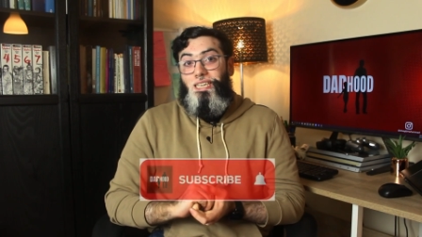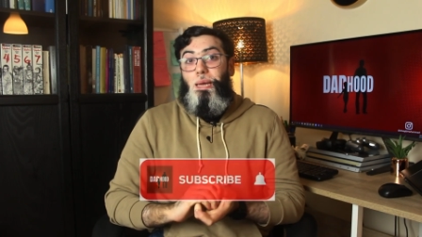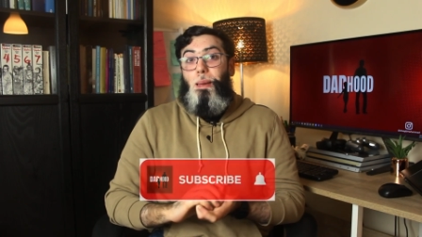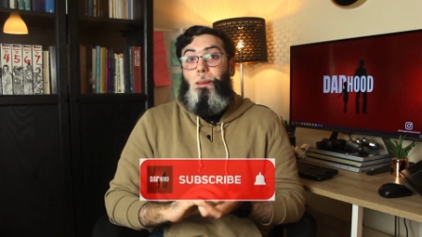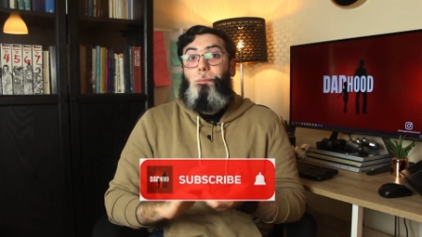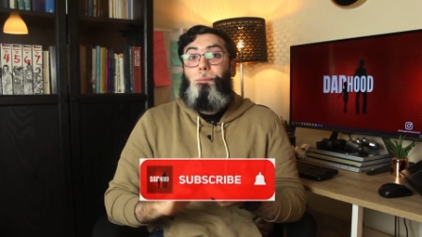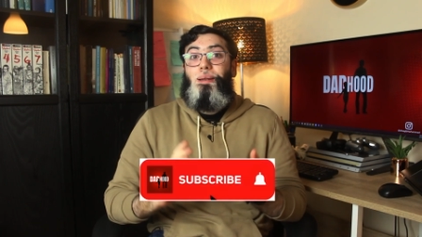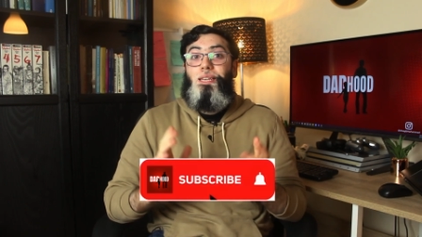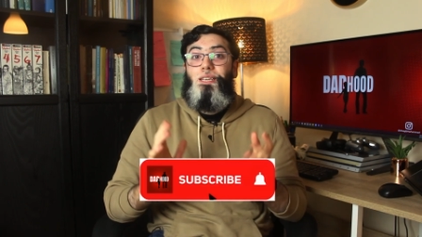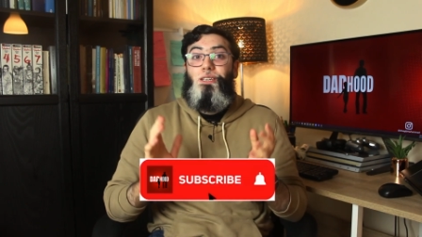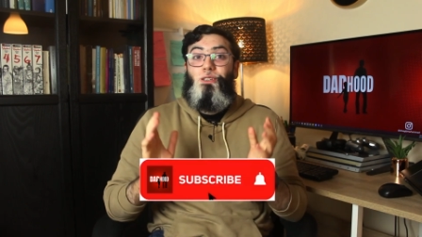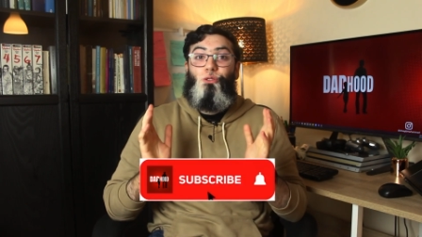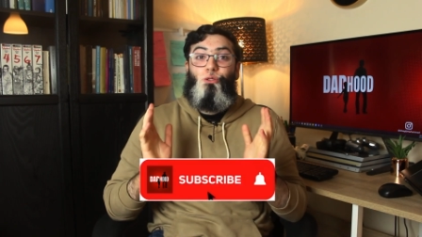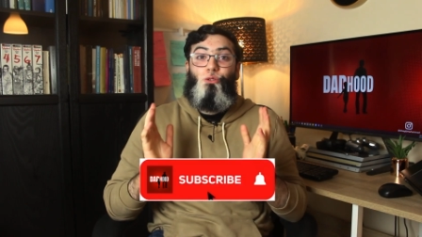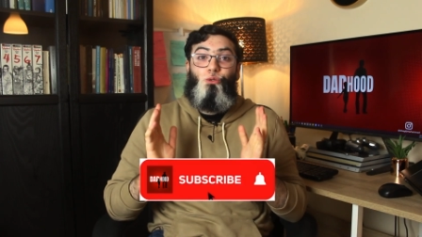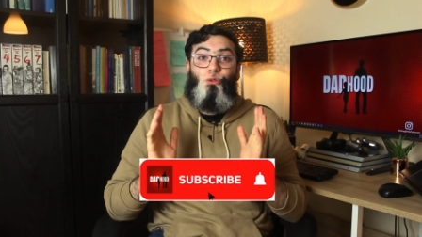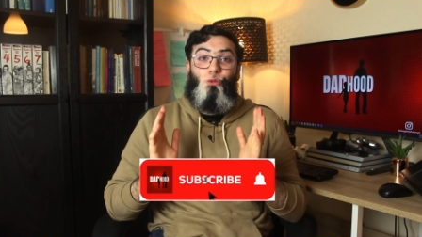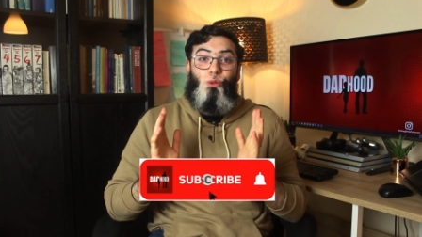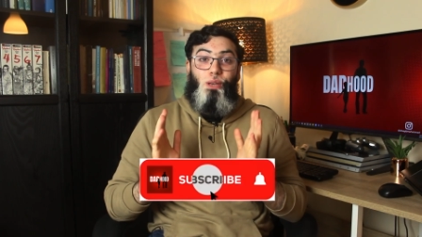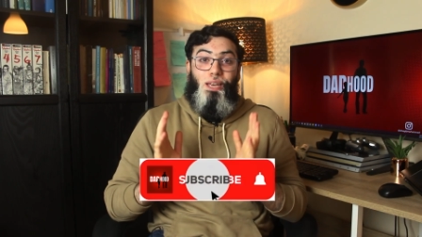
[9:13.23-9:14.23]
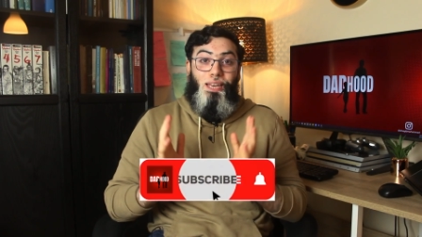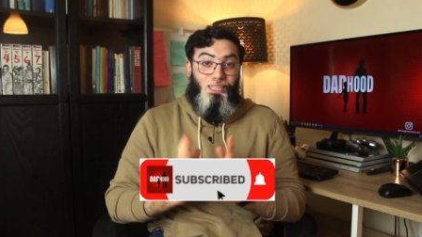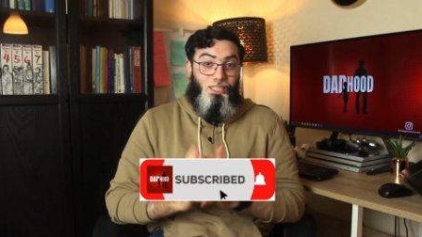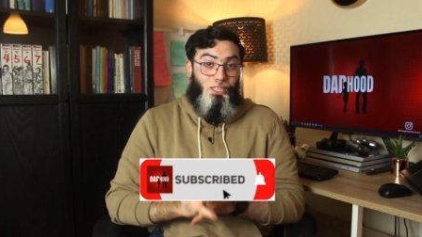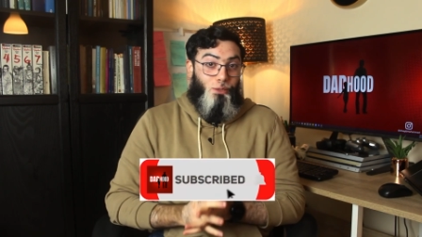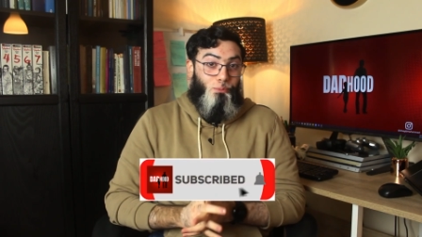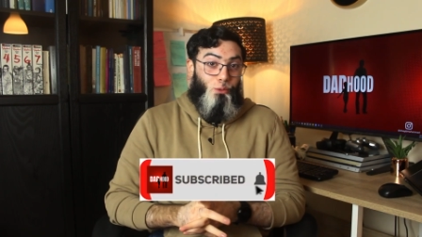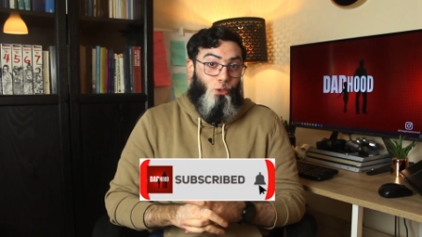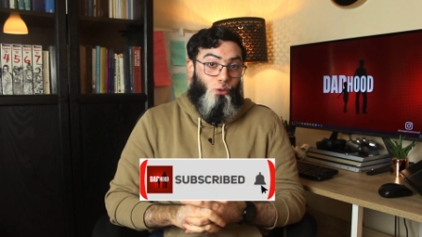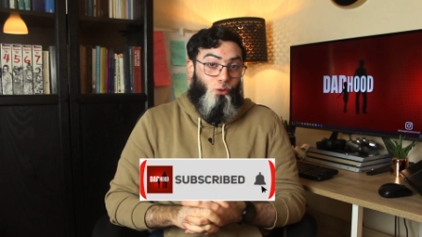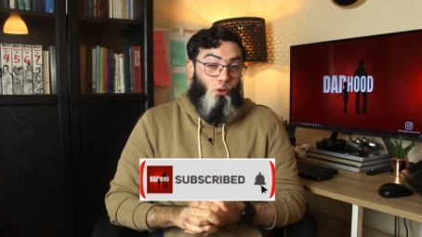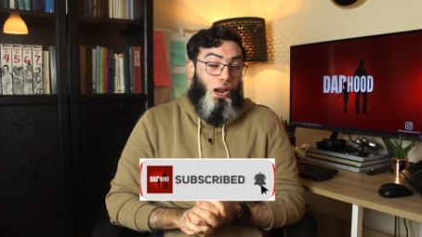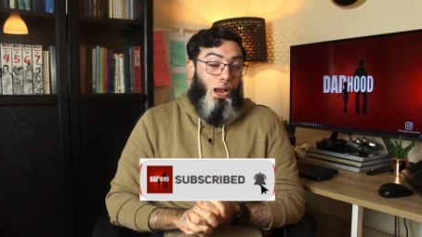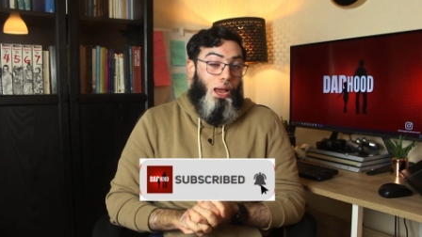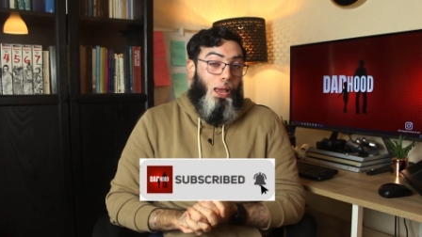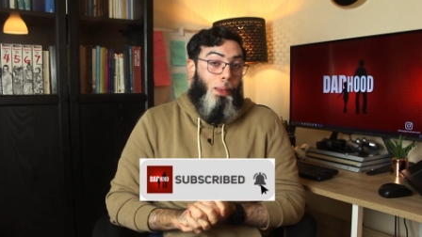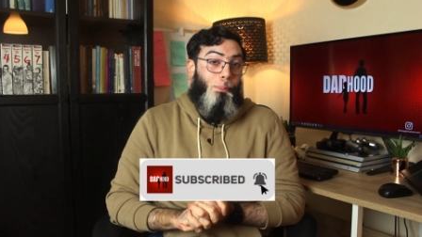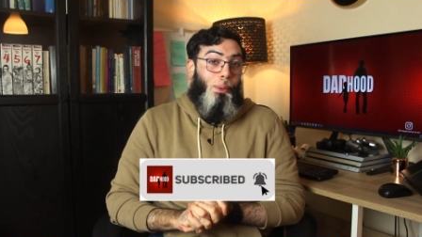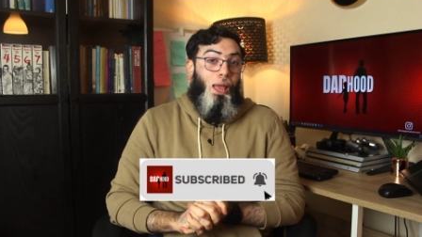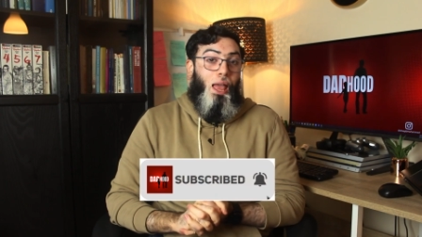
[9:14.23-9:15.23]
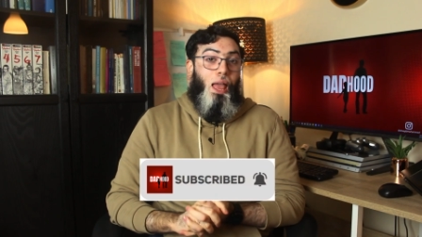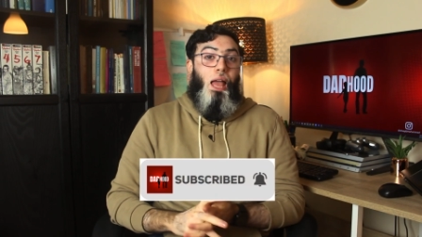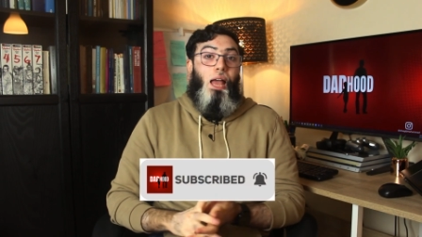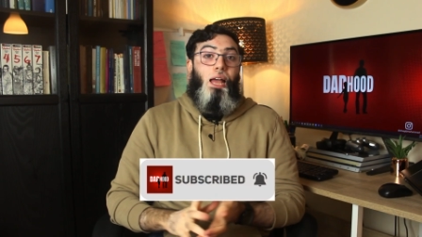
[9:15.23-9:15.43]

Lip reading: it, please do hit subscribe,